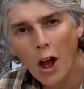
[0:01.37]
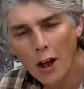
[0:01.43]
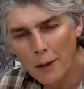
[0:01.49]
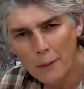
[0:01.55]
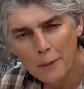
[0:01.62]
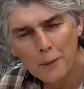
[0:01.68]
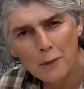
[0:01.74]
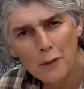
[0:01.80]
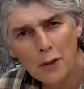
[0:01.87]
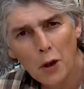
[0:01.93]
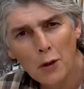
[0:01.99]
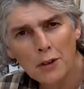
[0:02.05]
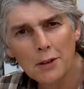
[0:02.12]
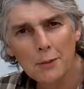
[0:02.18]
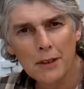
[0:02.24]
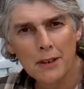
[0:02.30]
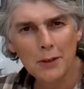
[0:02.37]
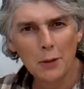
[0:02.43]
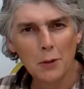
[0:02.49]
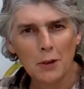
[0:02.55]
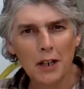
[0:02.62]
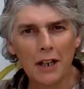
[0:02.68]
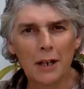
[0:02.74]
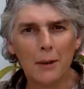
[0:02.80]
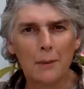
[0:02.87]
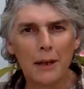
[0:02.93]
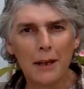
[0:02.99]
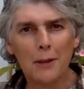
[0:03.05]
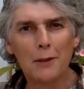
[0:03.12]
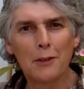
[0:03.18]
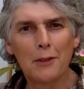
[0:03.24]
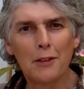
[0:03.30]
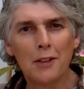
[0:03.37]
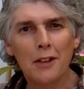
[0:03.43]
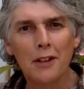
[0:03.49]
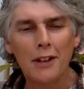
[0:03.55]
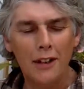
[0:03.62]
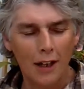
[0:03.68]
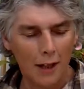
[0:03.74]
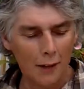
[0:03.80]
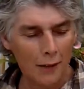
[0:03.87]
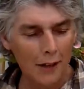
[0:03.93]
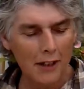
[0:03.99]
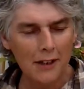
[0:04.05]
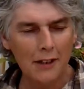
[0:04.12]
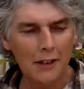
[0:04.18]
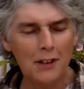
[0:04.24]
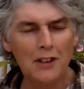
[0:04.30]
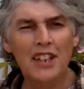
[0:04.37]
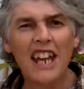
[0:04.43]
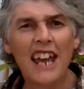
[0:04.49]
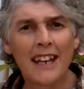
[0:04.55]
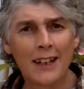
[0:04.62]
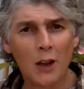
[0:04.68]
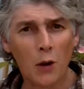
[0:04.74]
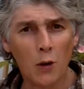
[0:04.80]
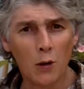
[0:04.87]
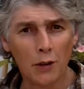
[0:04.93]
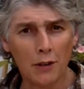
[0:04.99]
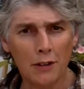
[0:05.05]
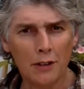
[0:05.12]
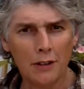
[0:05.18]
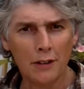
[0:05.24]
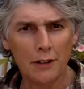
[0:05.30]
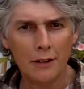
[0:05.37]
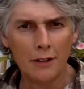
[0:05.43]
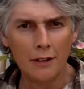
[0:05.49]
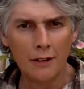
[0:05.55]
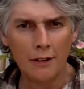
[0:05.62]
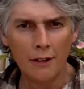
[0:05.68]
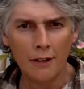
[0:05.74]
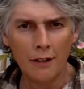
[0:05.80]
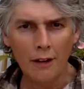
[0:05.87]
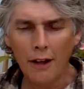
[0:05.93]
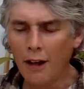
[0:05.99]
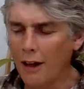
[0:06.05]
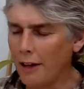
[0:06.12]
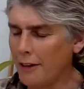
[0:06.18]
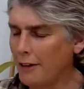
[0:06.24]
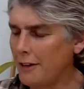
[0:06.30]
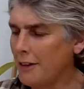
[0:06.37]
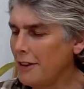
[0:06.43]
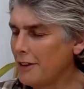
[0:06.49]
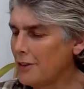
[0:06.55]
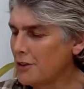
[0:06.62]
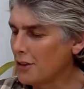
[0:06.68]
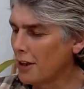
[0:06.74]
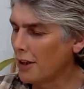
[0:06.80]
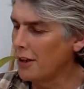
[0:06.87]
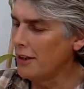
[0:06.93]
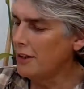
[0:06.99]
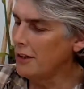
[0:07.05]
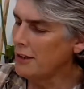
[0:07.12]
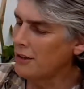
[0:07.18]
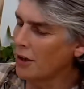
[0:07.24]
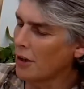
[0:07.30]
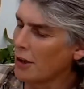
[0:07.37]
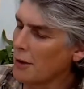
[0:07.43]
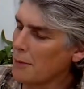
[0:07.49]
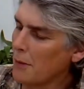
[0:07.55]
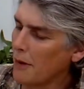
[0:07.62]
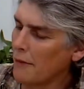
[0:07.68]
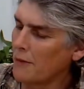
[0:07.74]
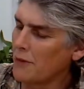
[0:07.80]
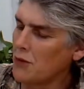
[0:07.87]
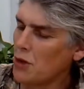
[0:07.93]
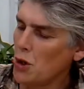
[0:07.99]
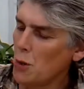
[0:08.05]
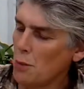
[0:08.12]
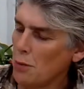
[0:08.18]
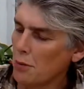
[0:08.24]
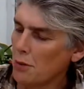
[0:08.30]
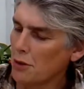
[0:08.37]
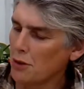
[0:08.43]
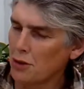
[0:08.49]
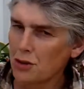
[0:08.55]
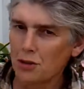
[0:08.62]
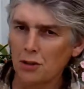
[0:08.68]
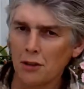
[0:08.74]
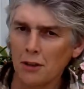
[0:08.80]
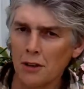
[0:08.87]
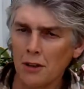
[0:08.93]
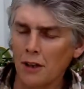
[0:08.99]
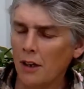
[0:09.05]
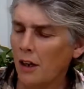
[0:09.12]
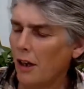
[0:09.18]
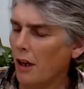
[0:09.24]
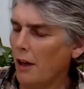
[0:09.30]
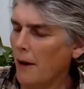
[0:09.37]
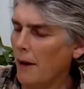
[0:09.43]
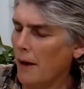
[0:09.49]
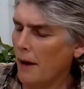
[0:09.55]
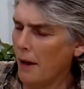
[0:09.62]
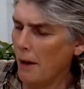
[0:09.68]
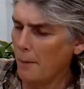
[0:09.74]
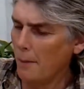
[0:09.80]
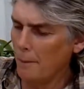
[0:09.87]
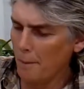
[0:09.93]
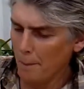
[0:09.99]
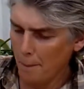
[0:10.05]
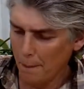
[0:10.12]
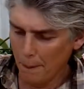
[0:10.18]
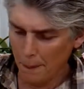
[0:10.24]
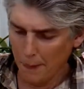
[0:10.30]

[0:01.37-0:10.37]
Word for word: I'm going to be talking about the yacon, and it's a type of tuberous, um,